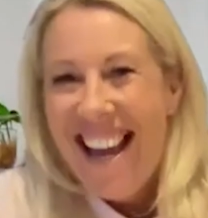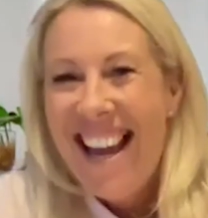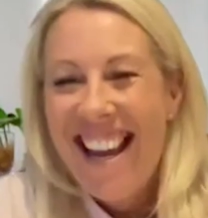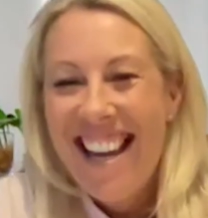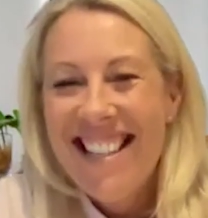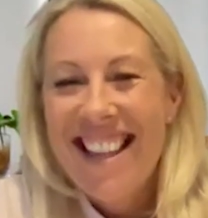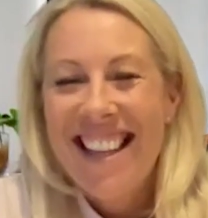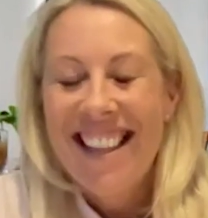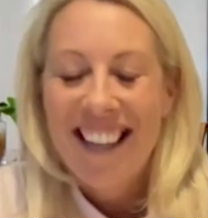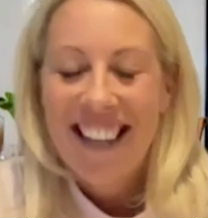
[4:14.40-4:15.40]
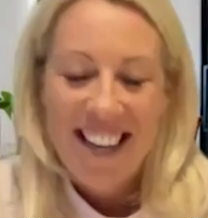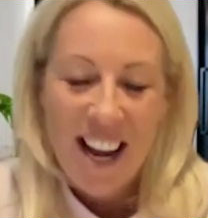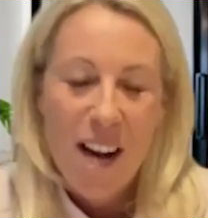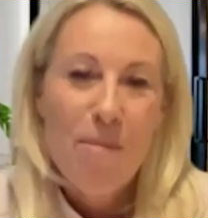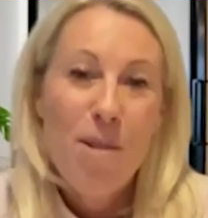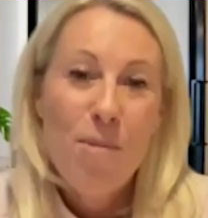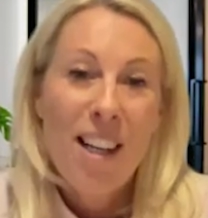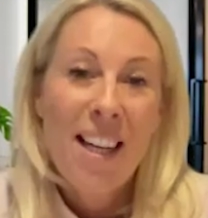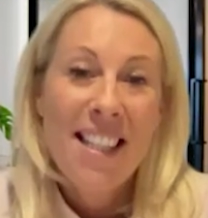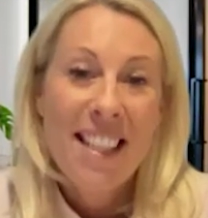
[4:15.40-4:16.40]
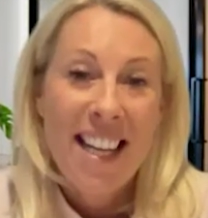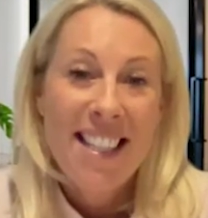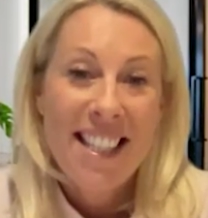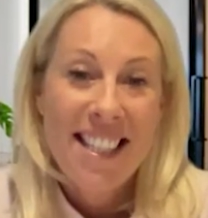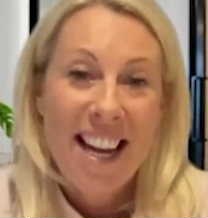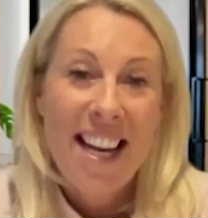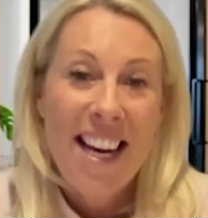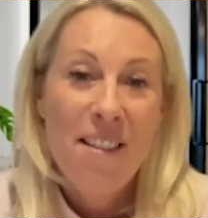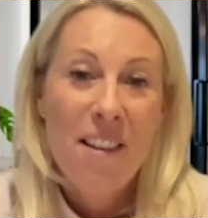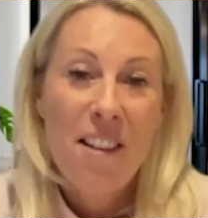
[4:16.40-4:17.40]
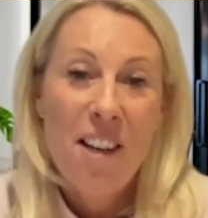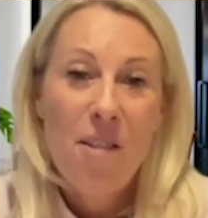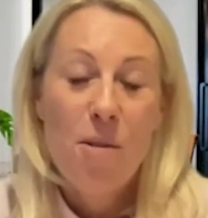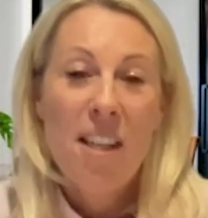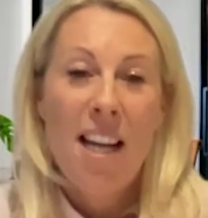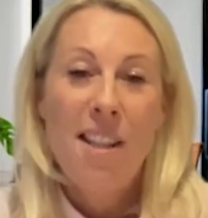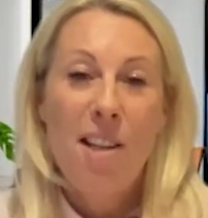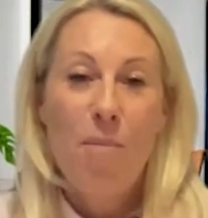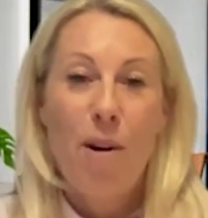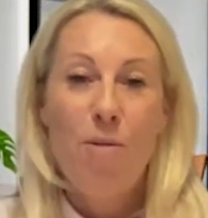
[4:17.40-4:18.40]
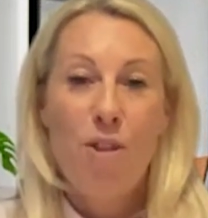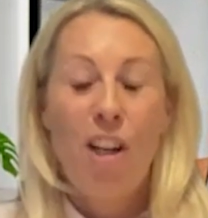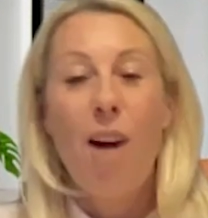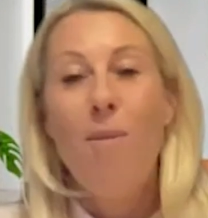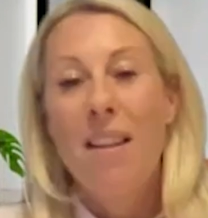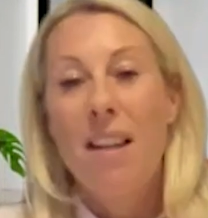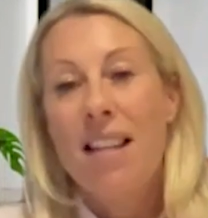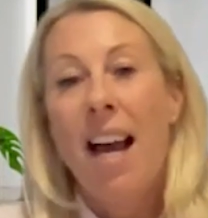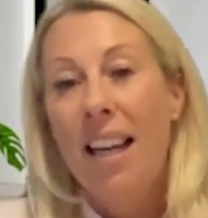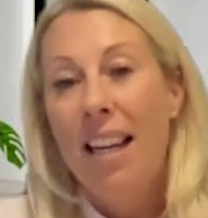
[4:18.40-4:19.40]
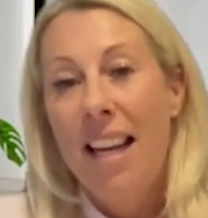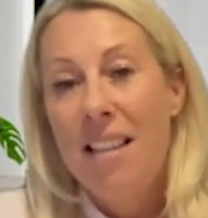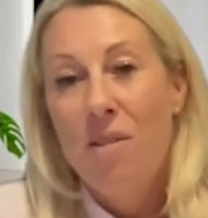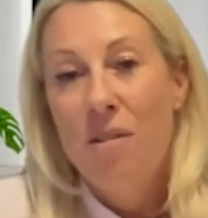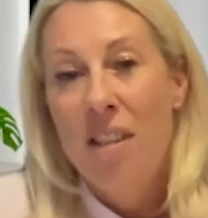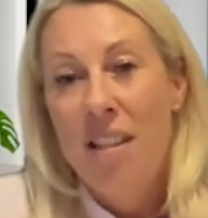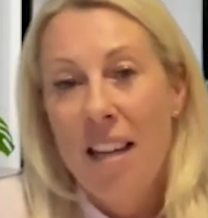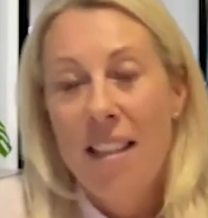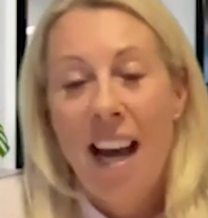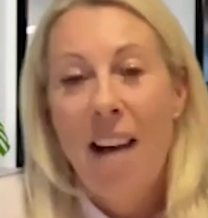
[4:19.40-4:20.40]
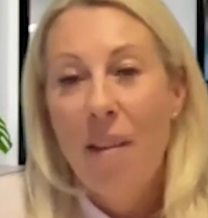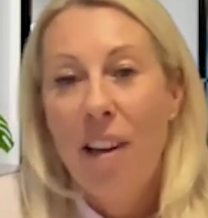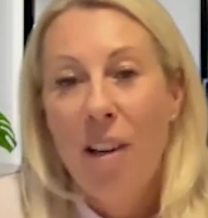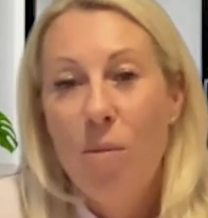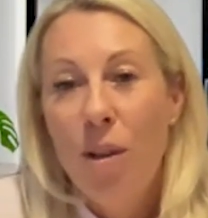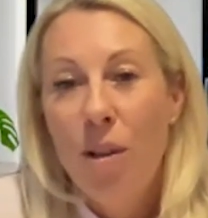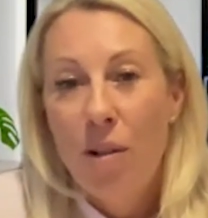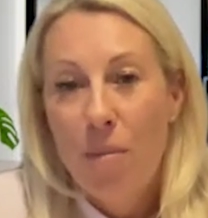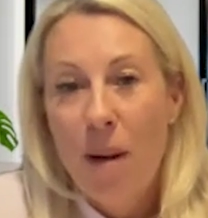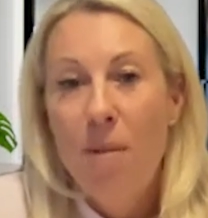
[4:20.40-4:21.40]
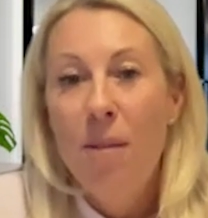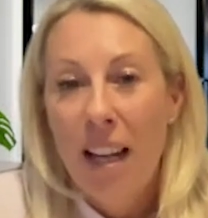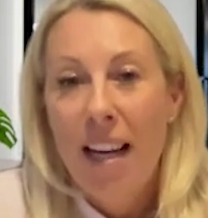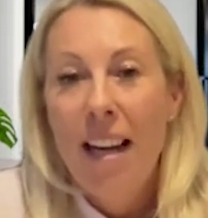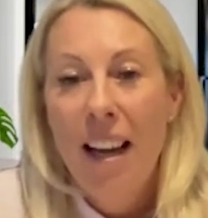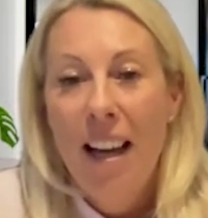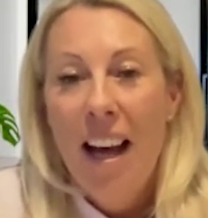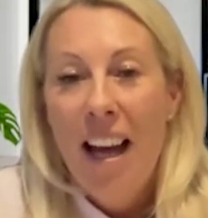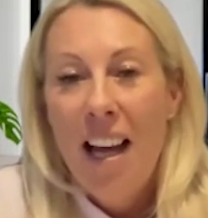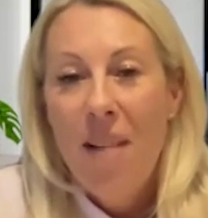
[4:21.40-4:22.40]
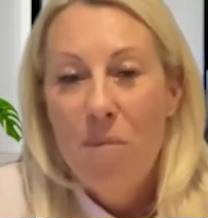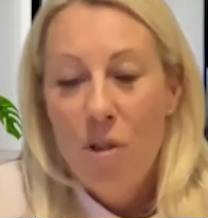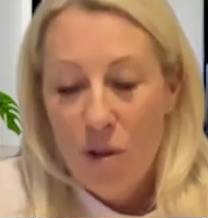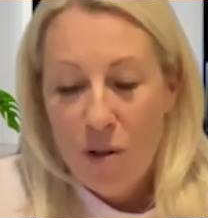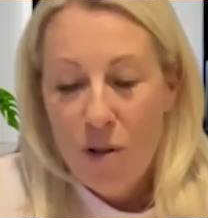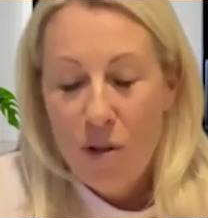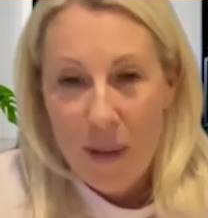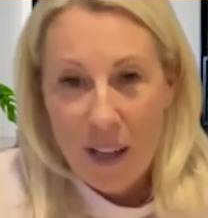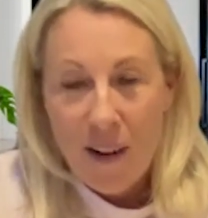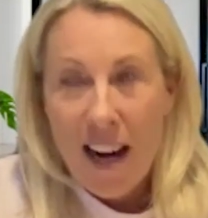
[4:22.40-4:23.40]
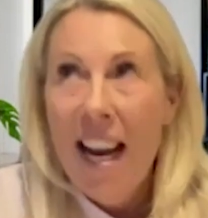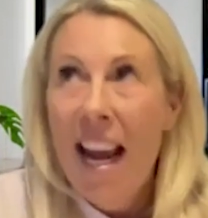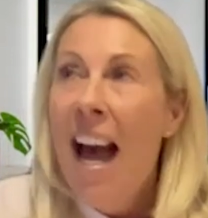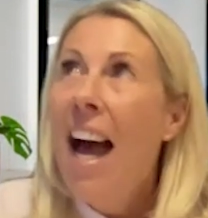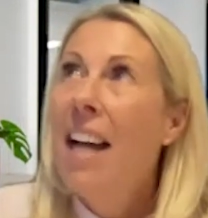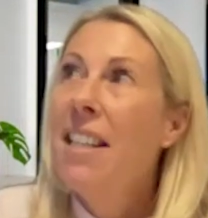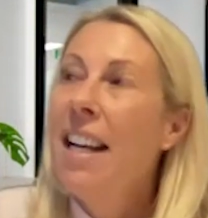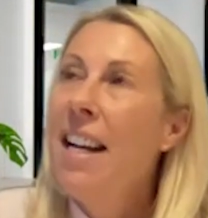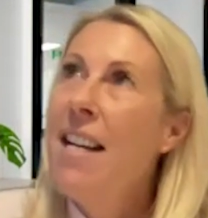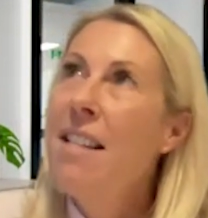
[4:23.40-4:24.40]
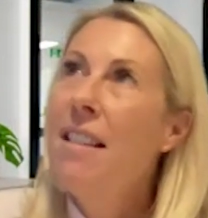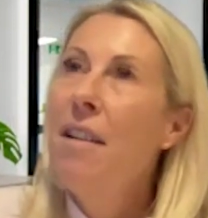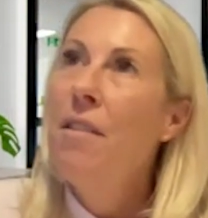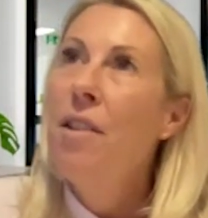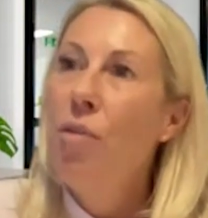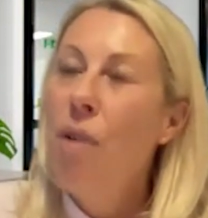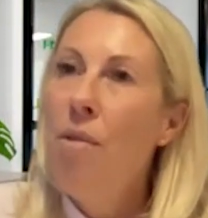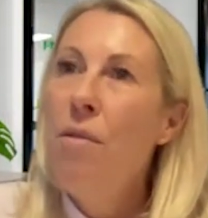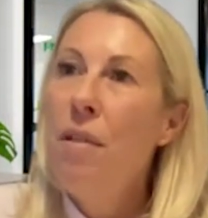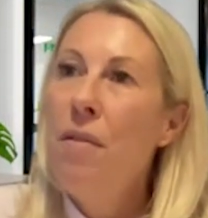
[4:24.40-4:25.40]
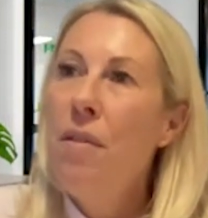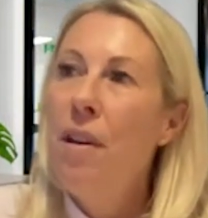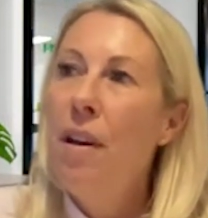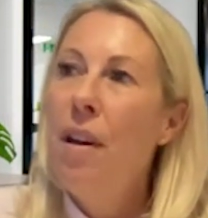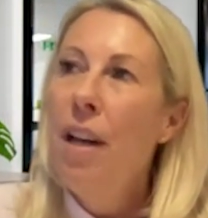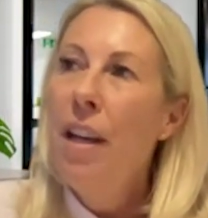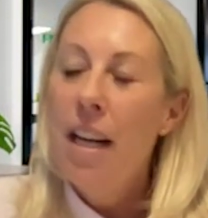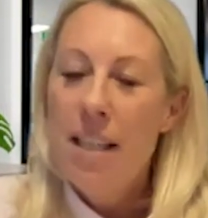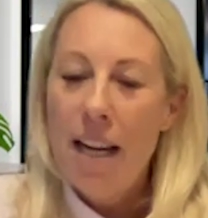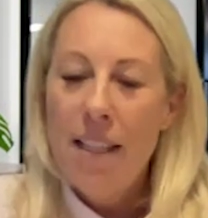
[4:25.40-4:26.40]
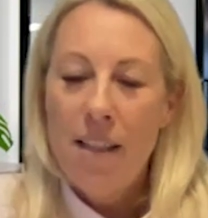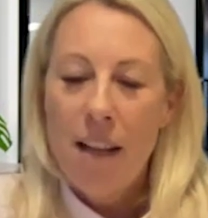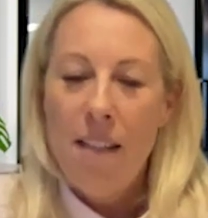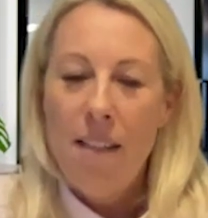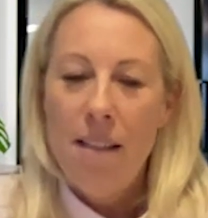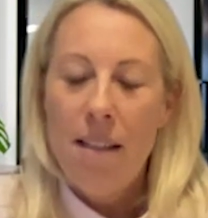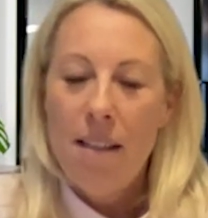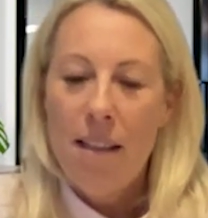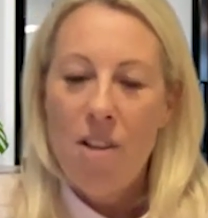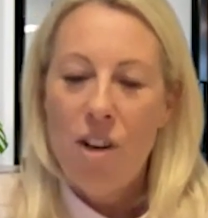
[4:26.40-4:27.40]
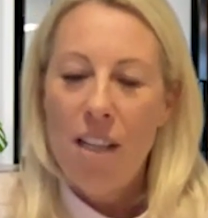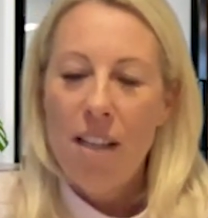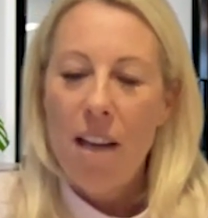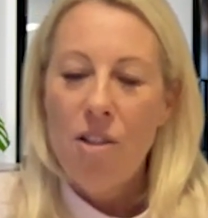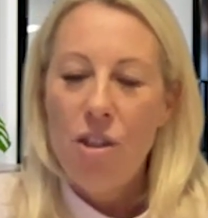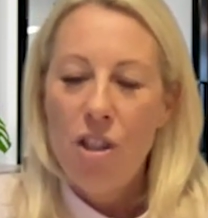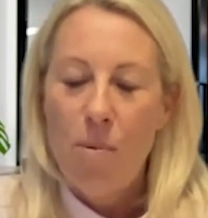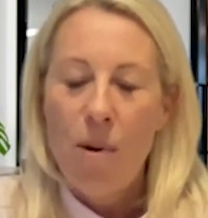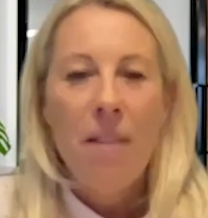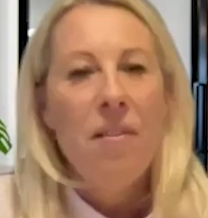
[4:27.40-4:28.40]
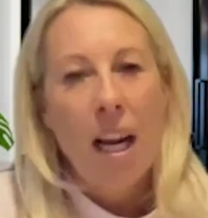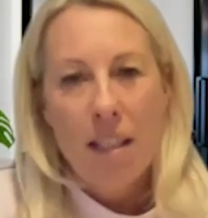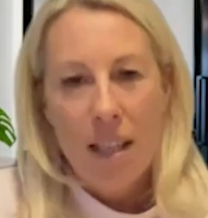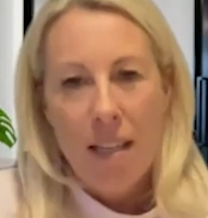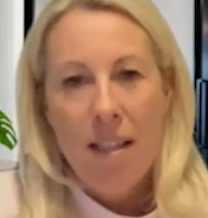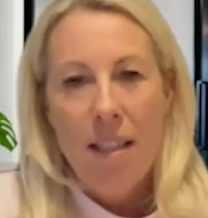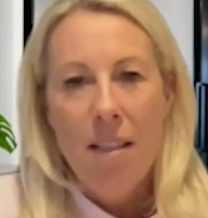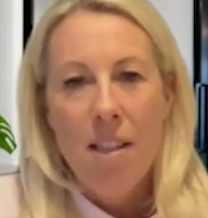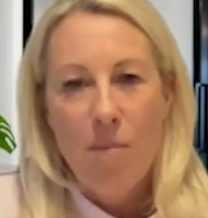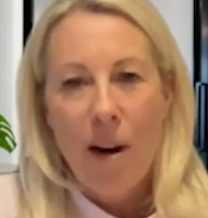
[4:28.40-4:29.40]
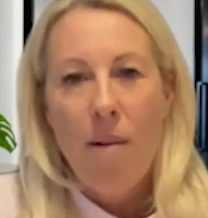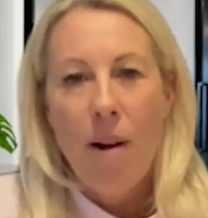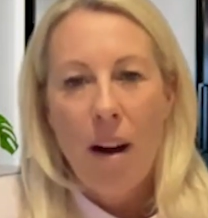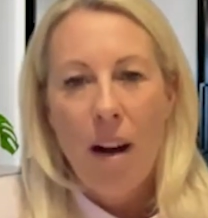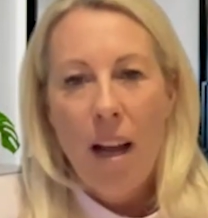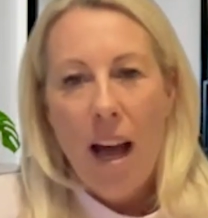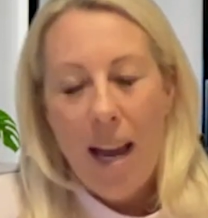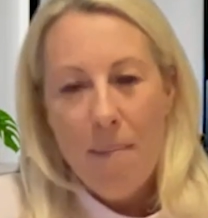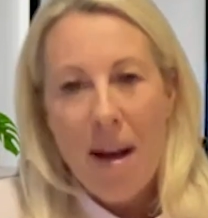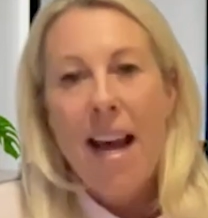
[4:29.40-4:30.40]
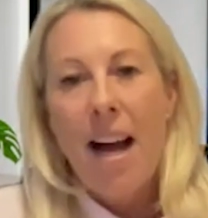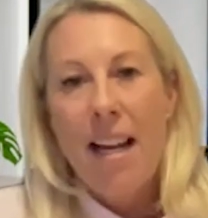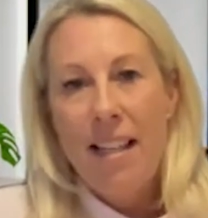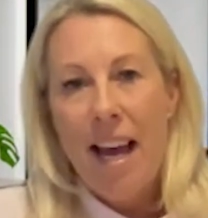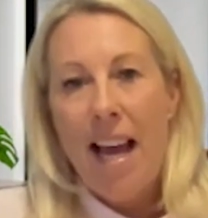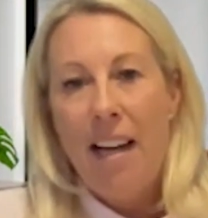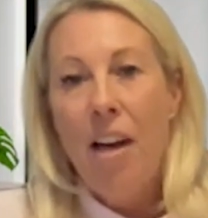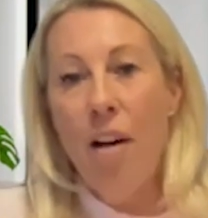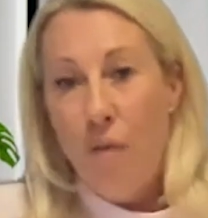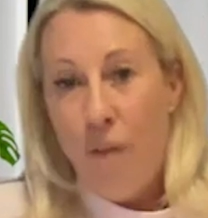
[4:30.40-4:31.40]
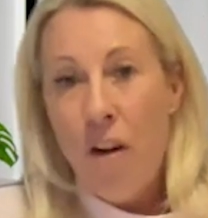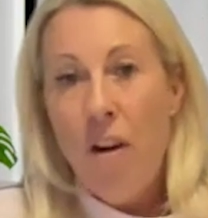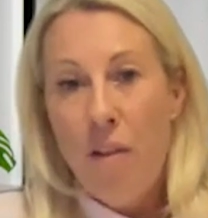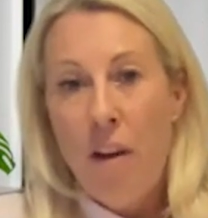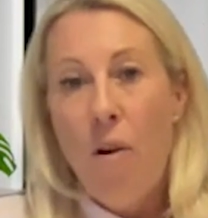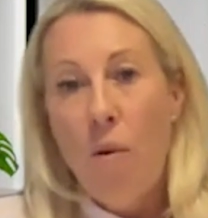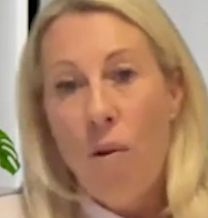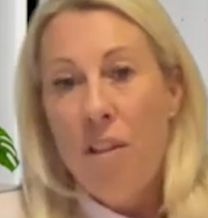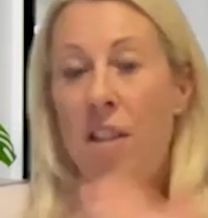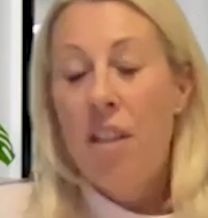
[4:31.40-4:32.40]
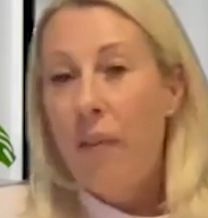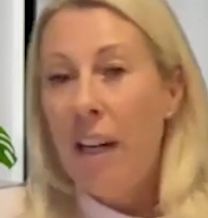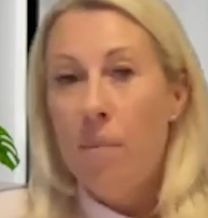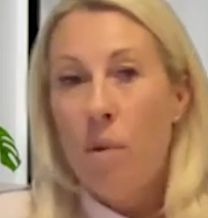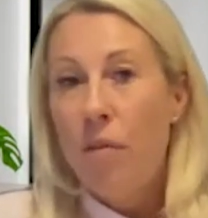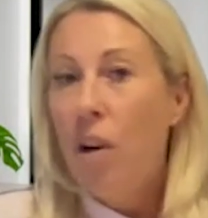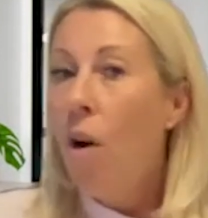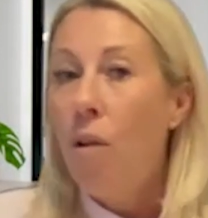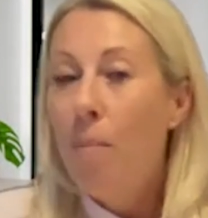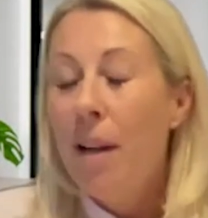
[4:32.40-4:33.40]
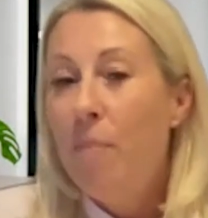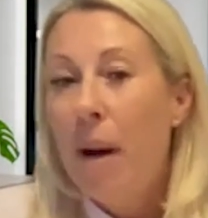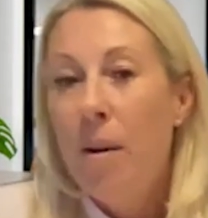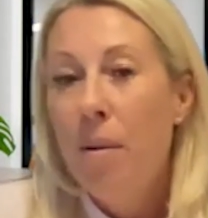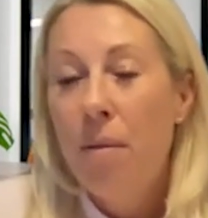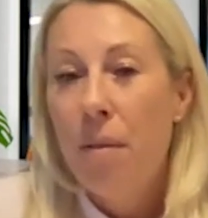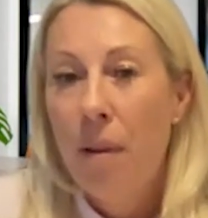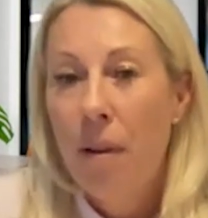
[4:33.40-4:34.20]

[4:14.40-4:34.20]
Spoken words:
is. I think that kind of hybrid working is here to stay, and to take the approach to go where the talent is and understand how that can work remotely. Should be great. And can I ask the growth in the kind of data science, etc., is that to spread the existing Sprout AI tech further, or is it to develop what you've got, or a bit of both?